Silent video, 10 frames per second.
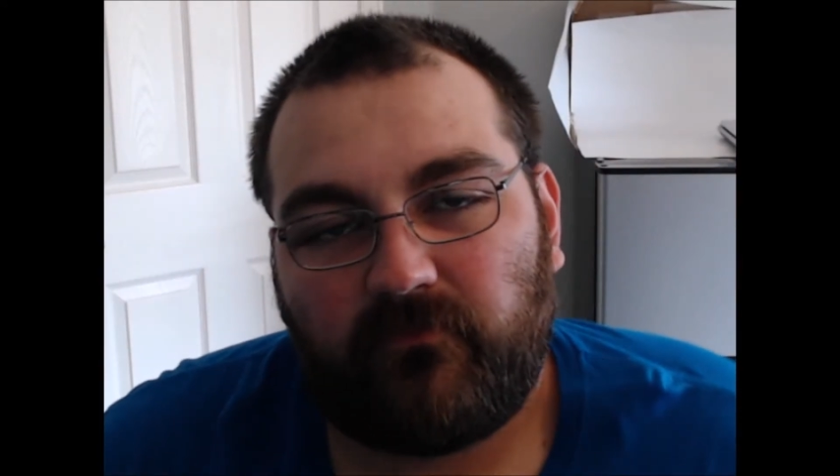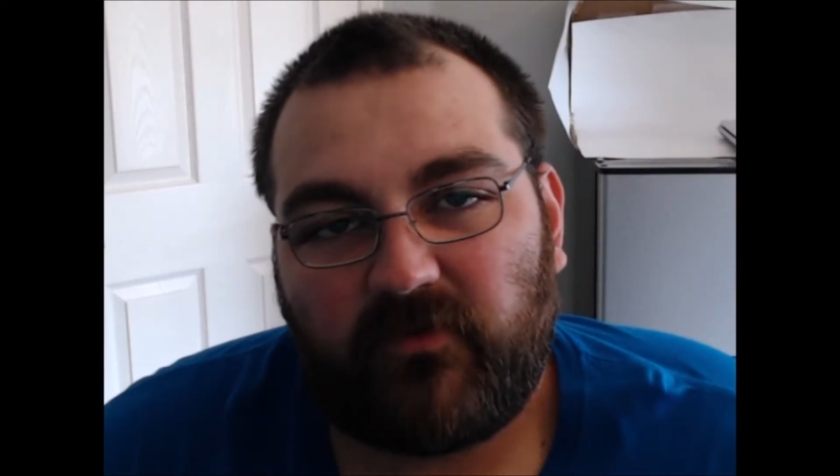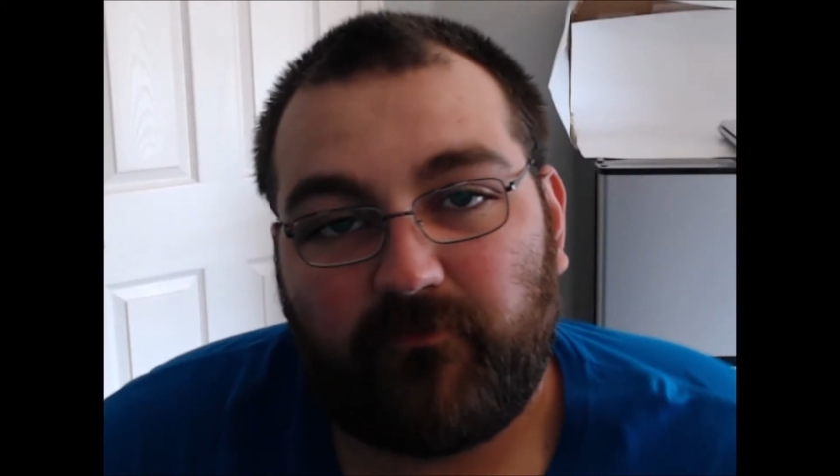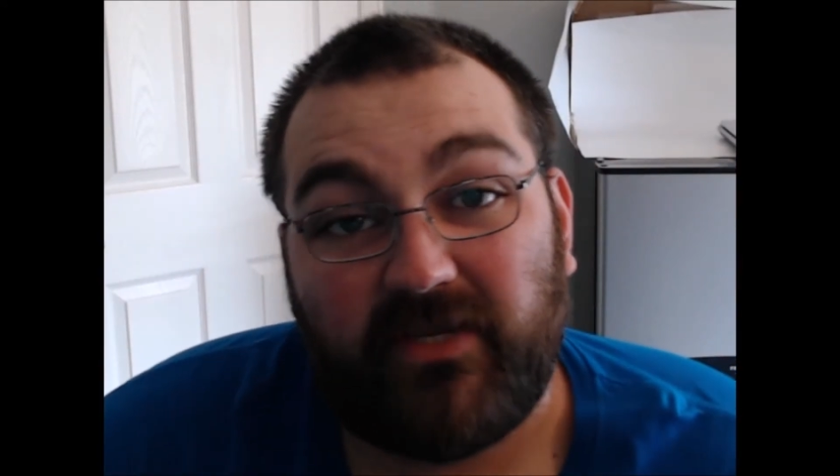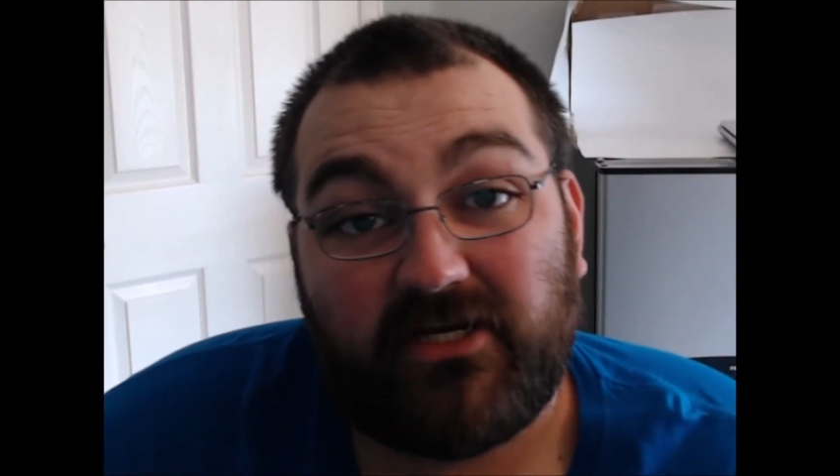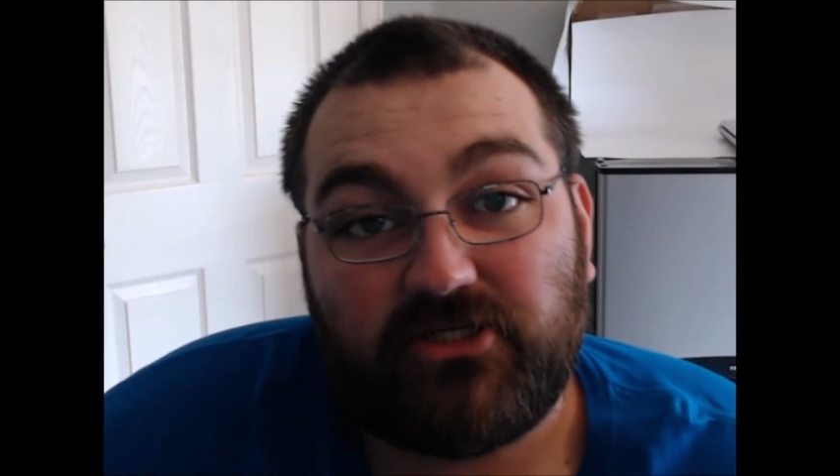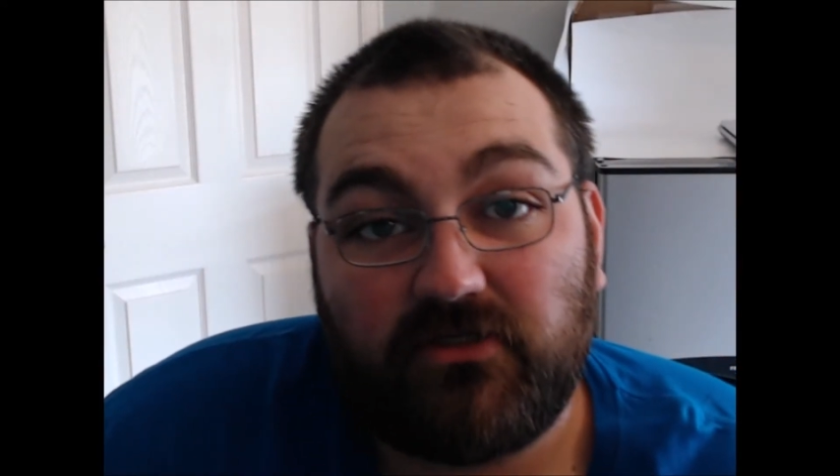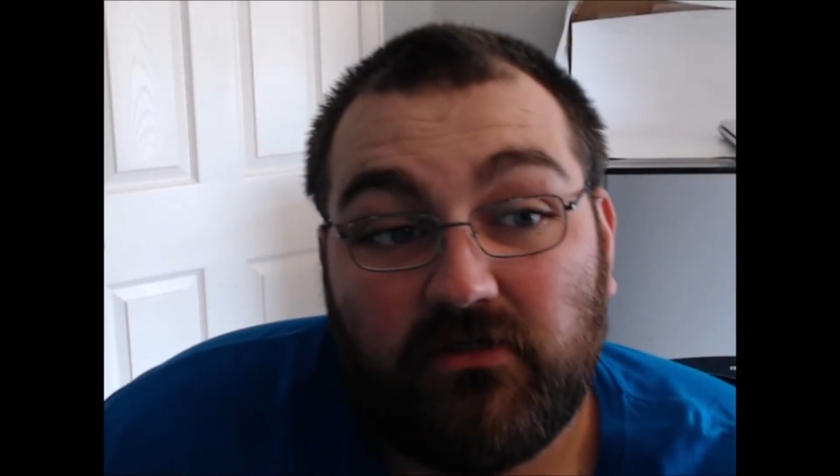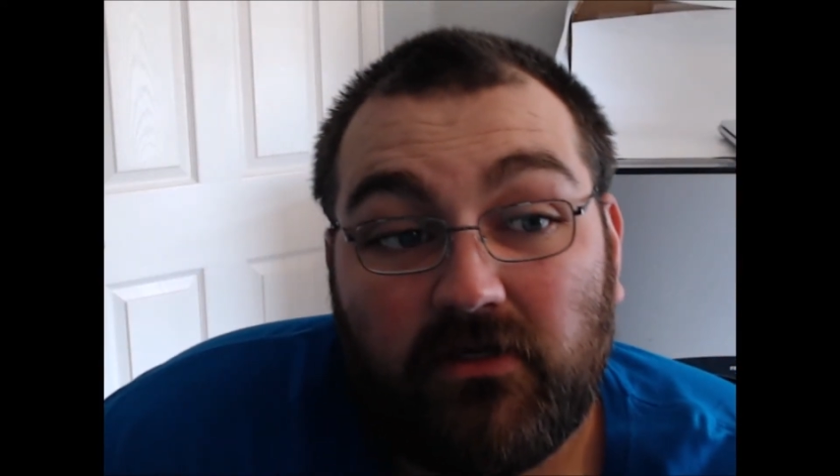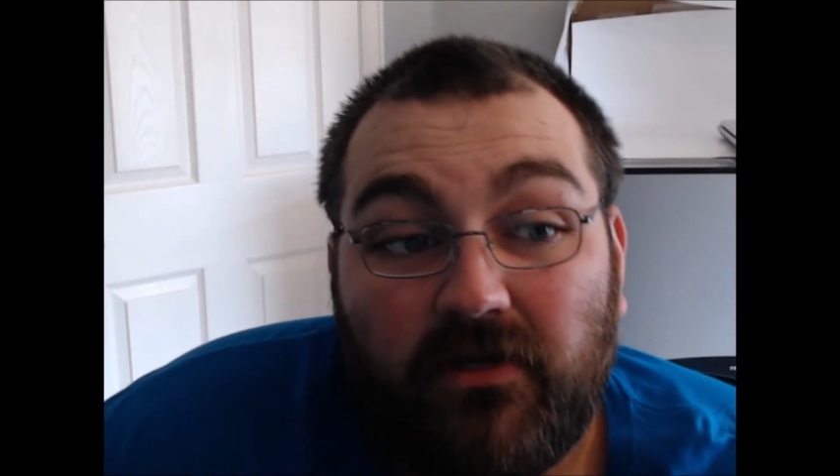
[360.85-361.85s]
the
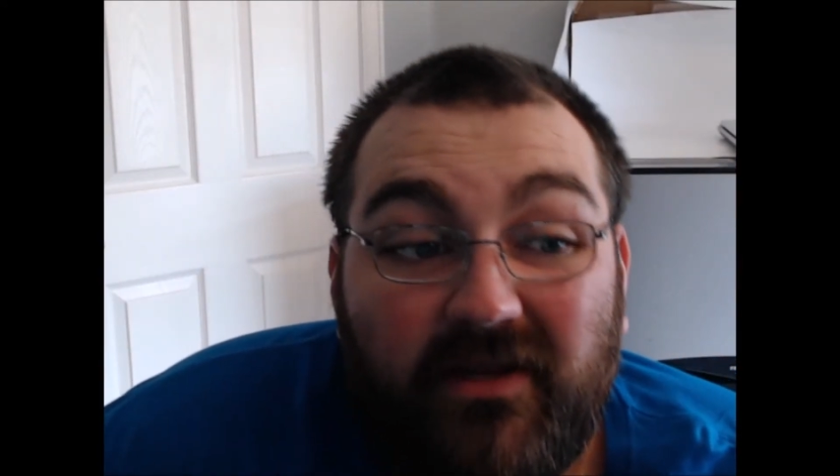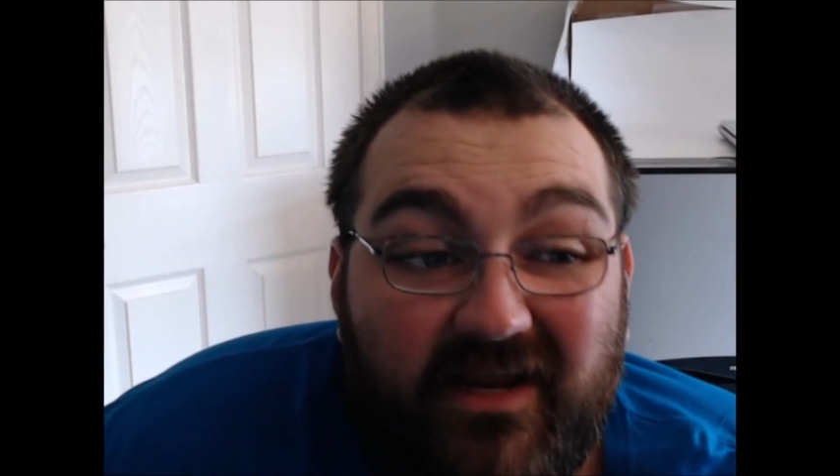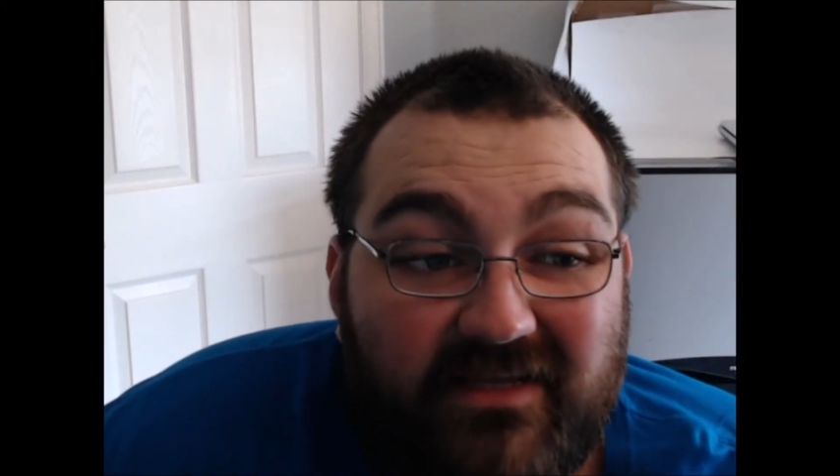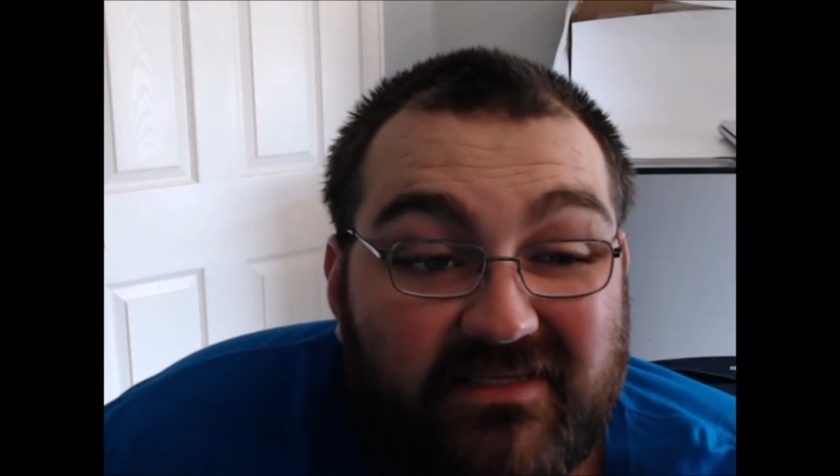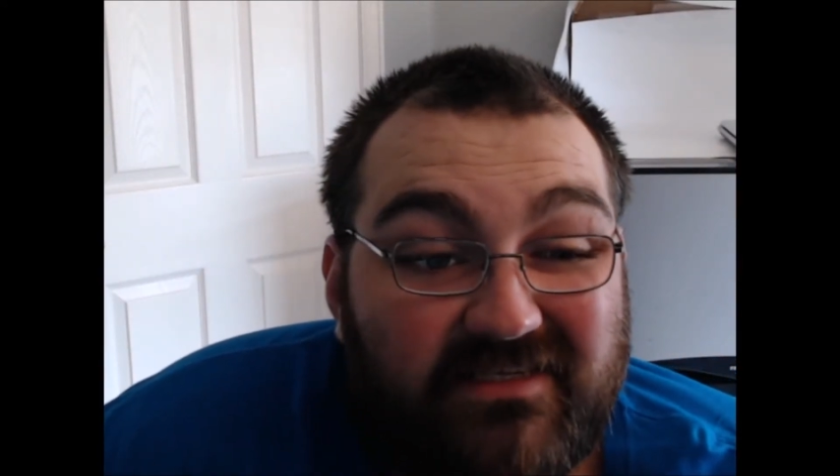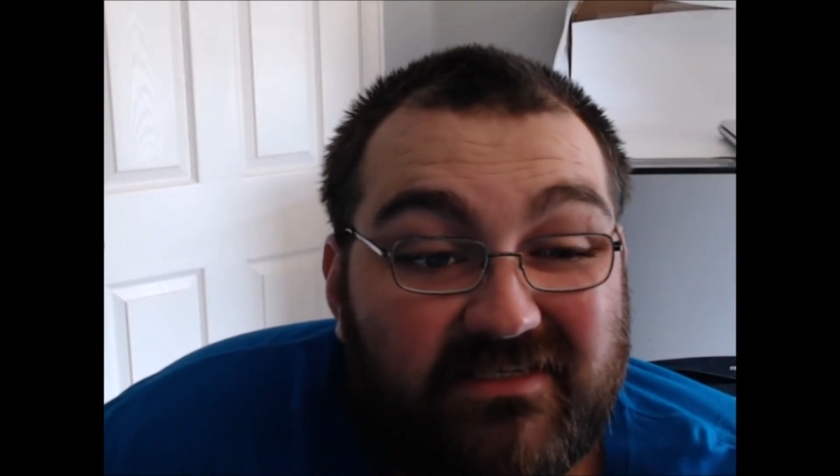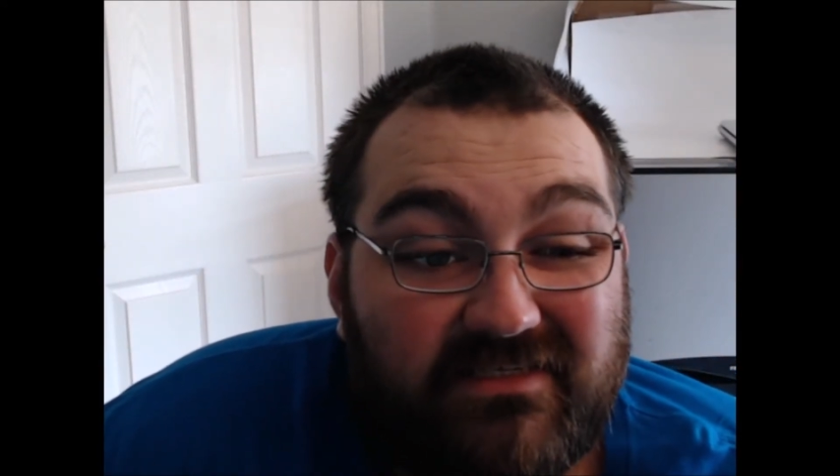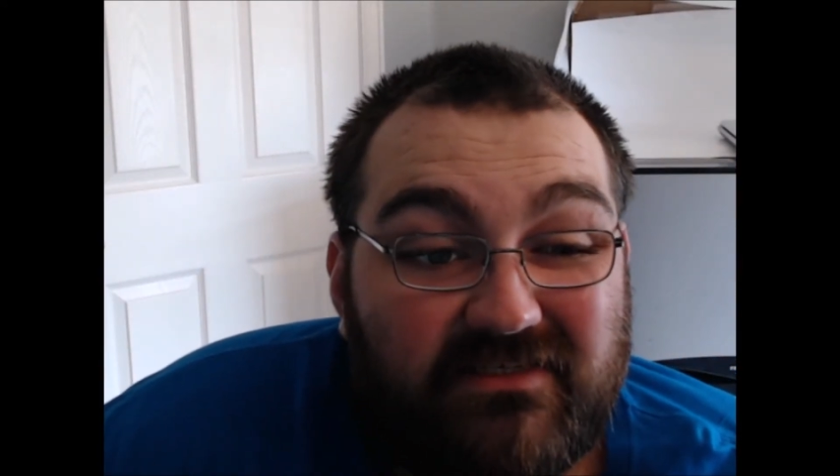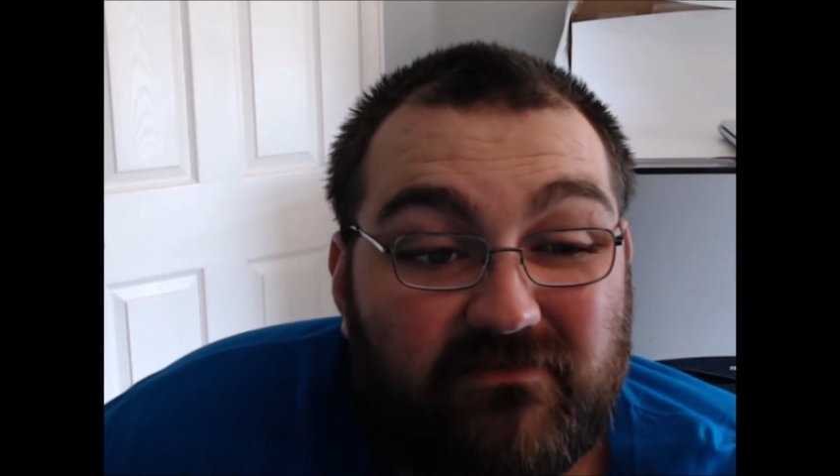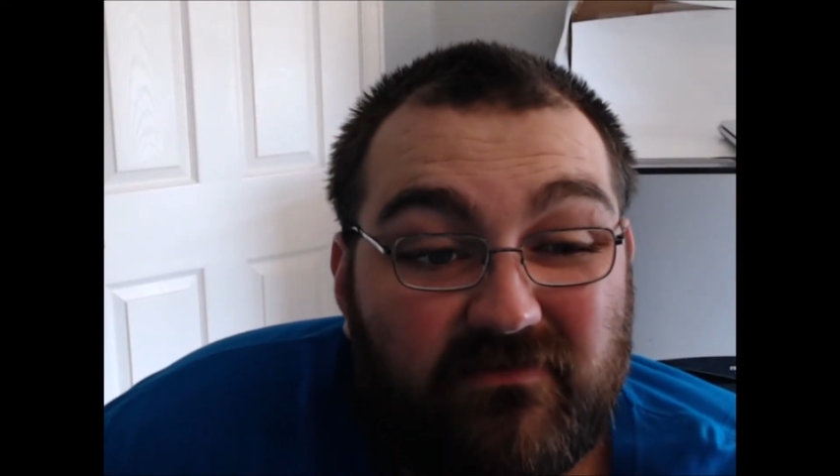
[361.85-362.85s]
picture, and this is